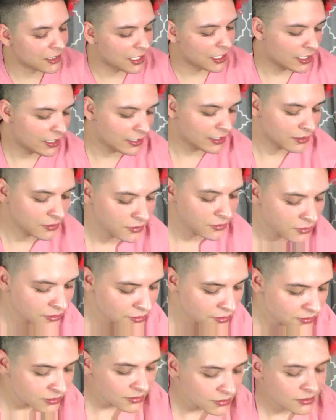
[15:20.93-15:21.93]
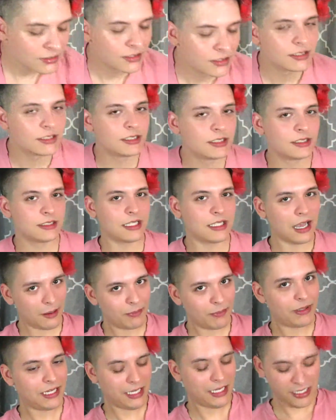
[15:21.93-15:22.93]
Like, stop
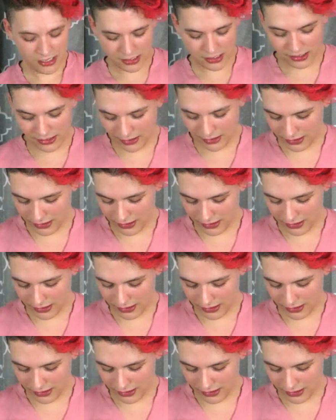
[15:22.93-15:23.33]
playing.